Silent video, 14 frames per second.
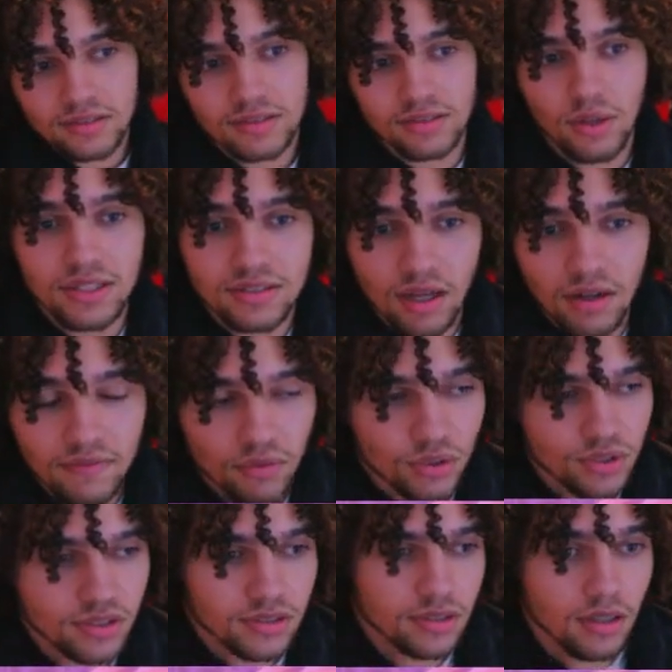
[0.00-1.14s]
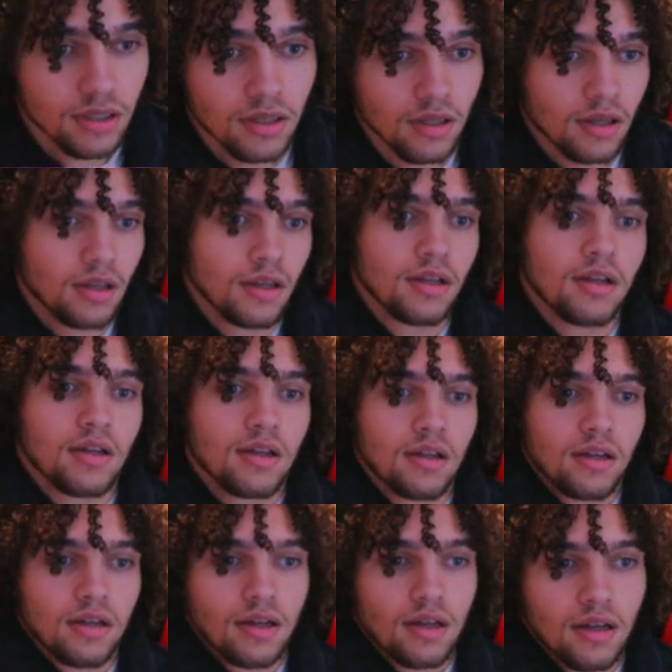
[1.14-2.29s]
so that's unfortunate.
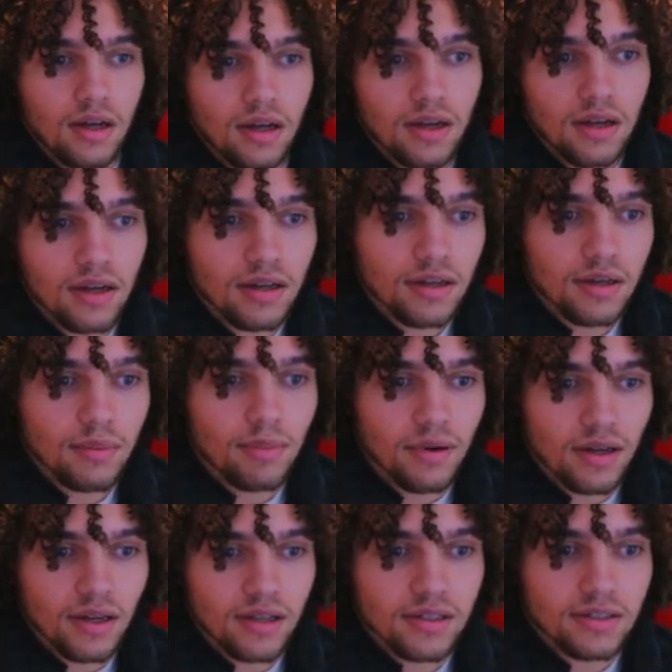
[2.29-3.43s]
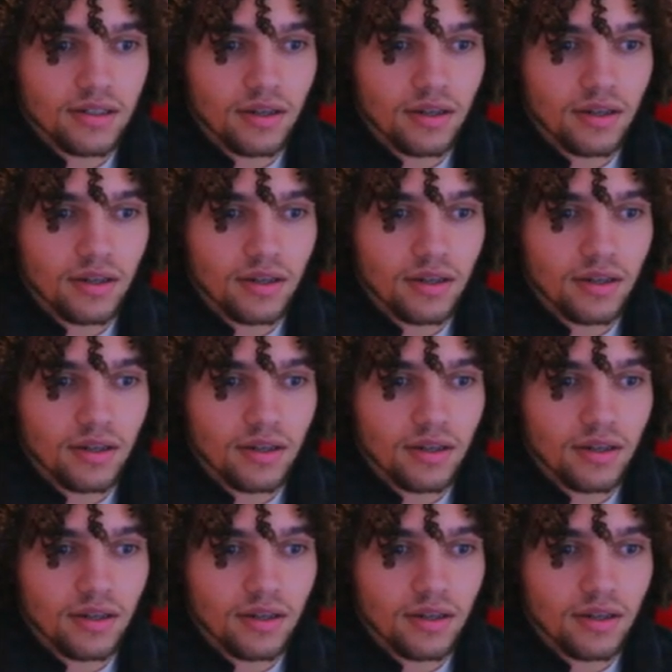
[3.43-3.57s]
Bruh.